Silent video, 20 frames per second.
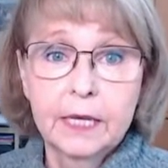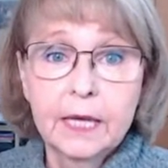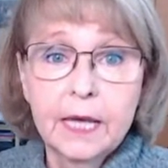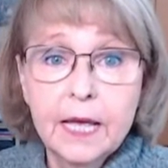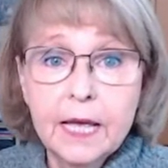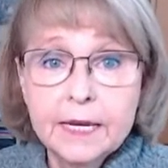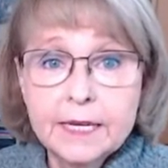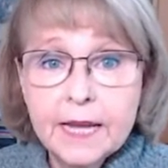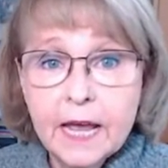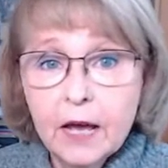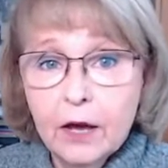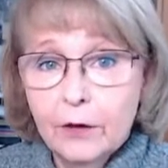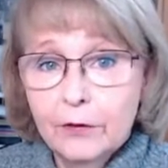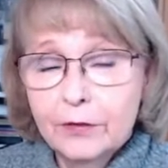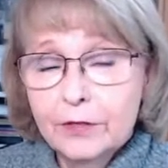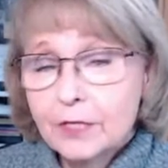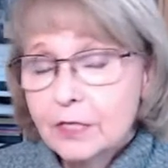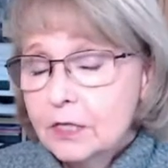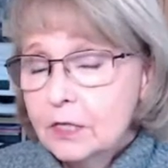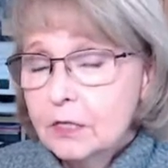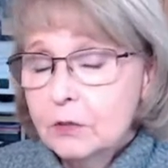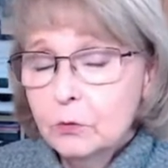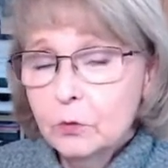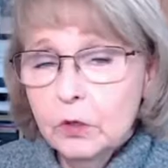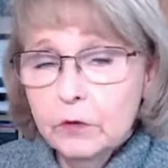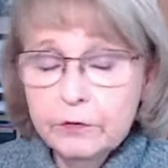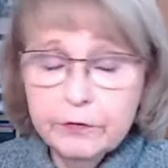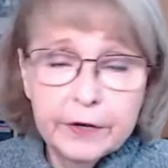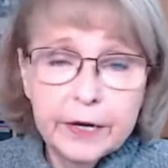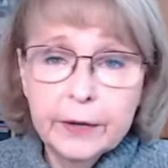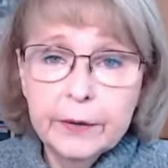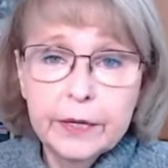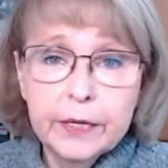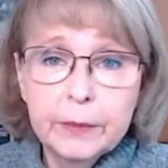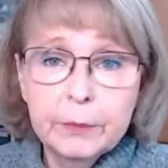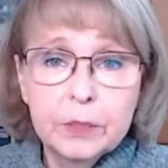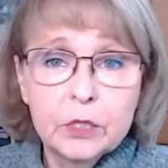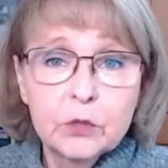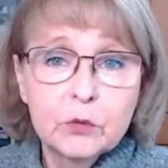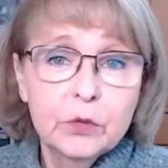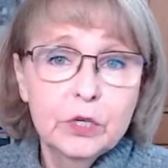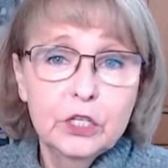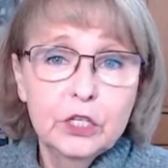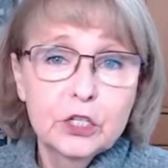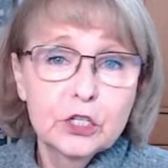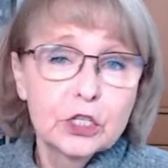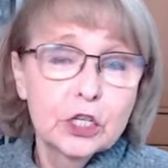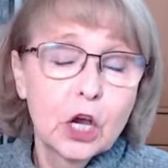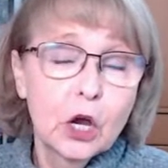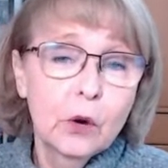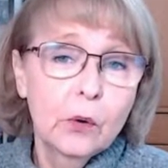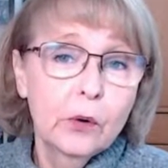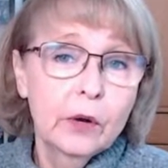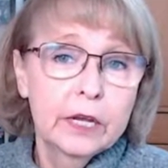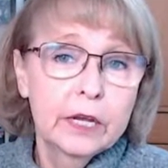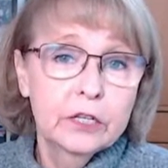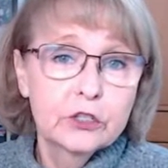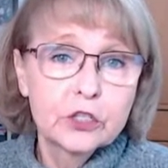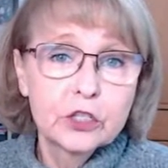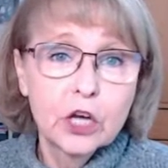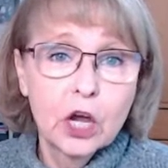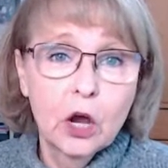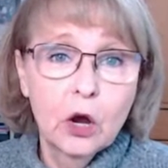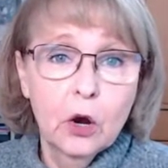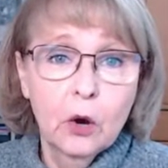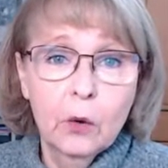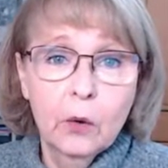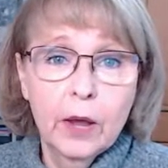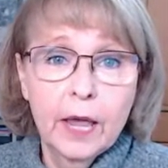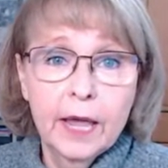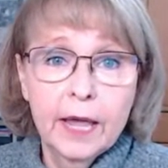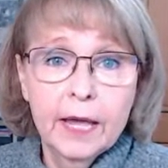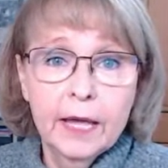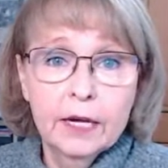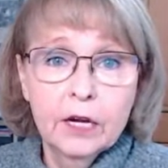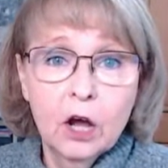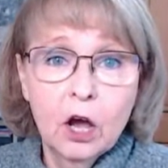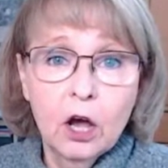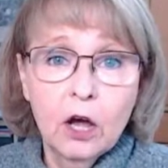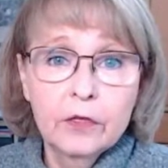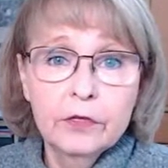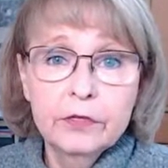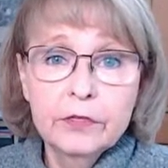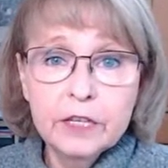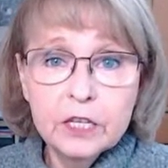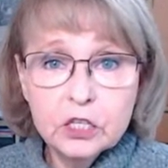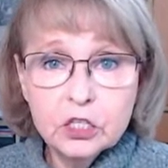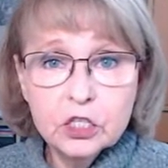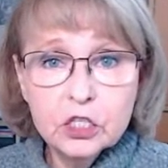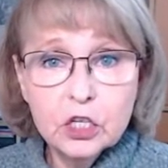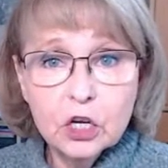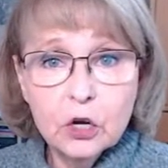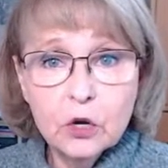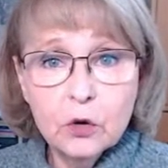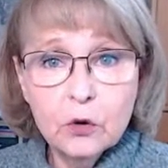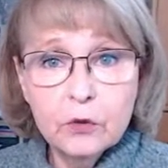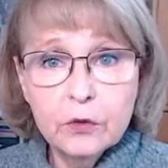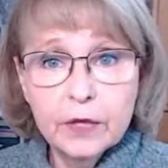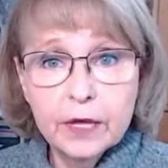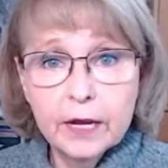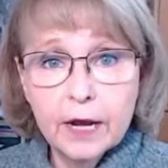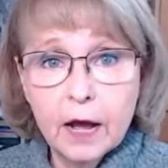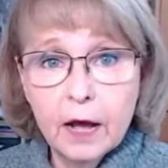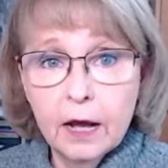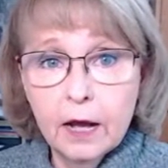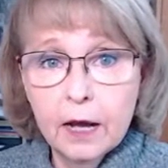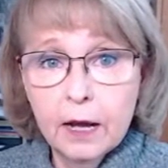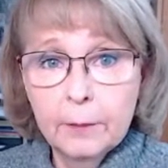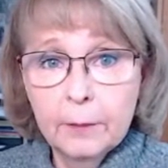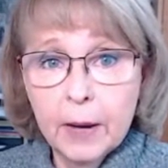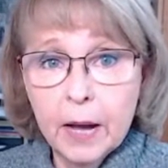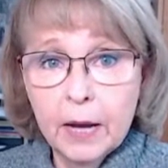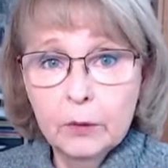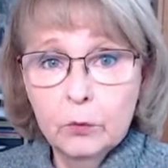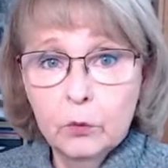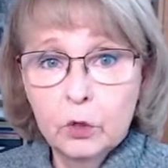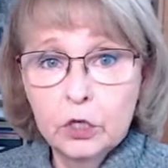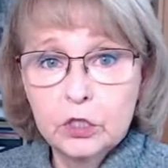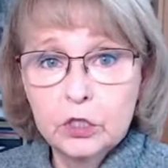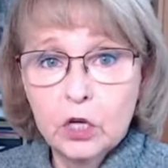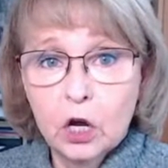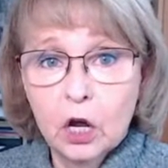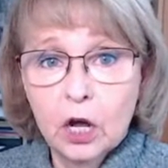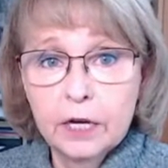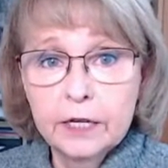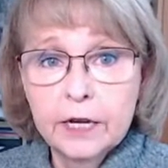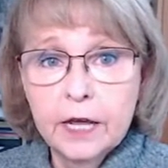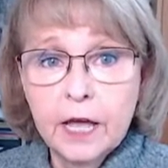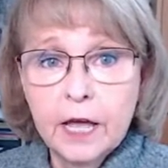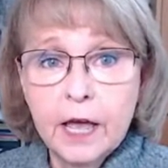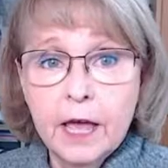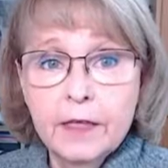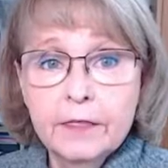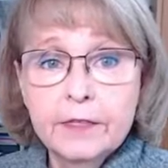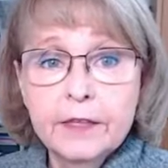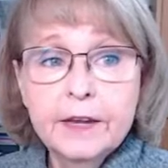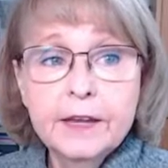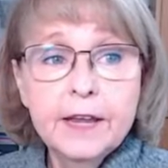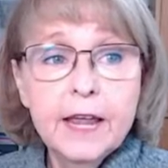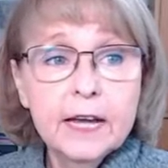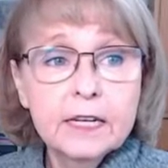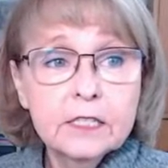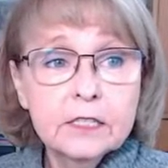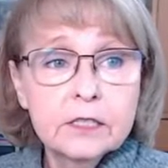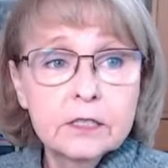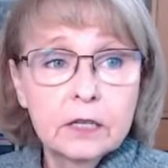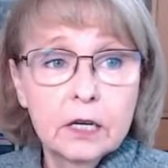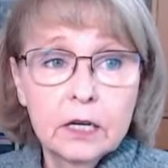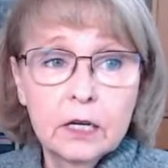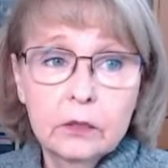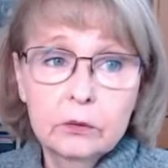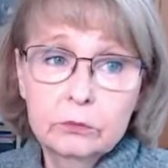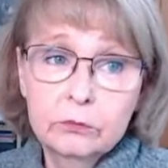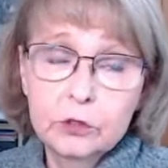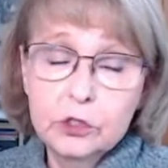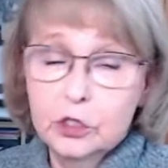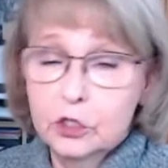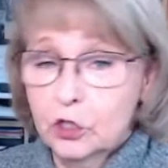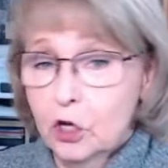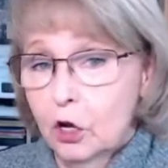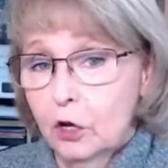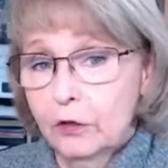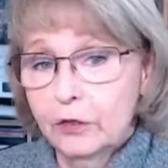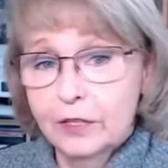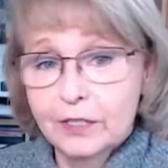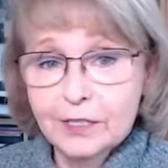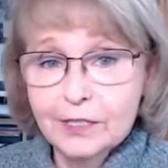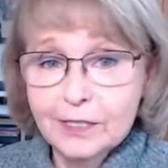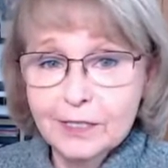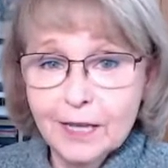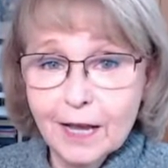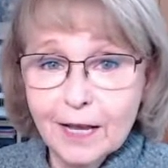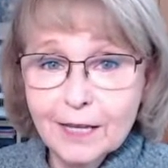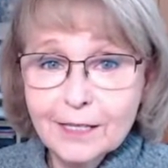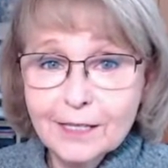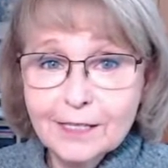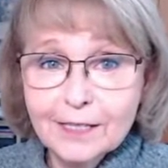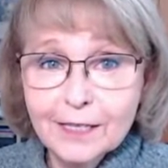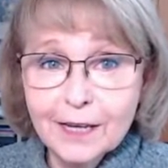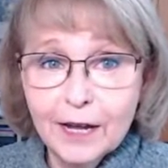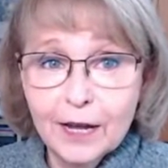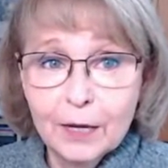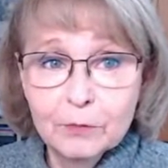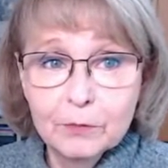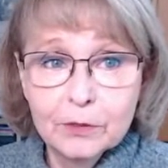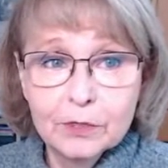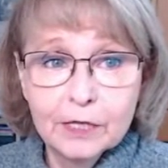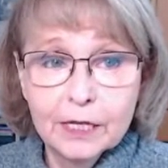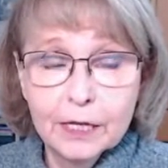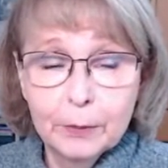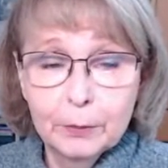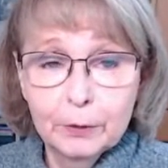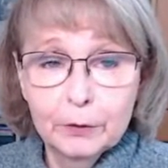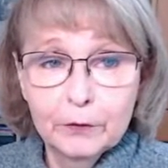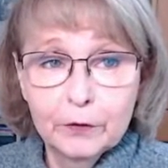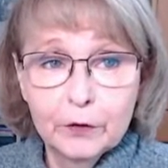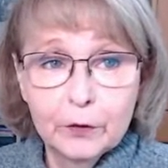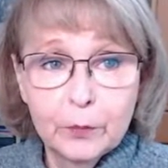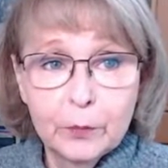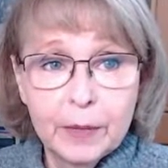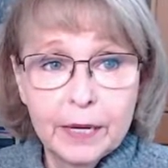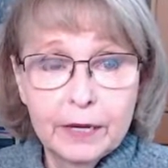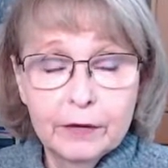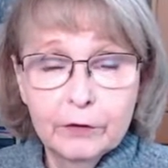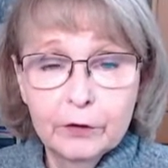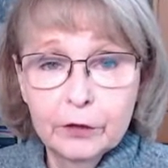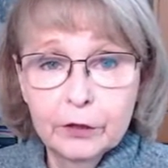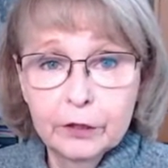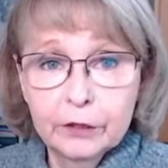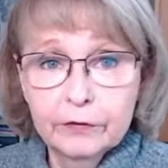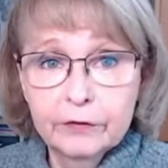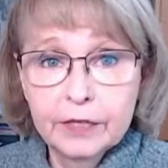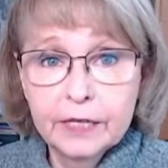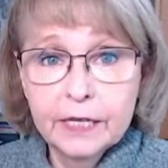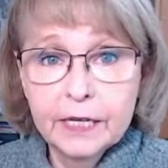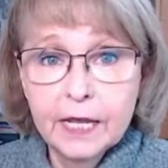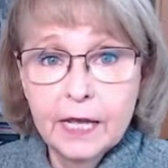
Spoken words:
Now, this will vary between show and show, and on this show that I worked on, the next, which is called This Is Us, a couple of you may have heard of it,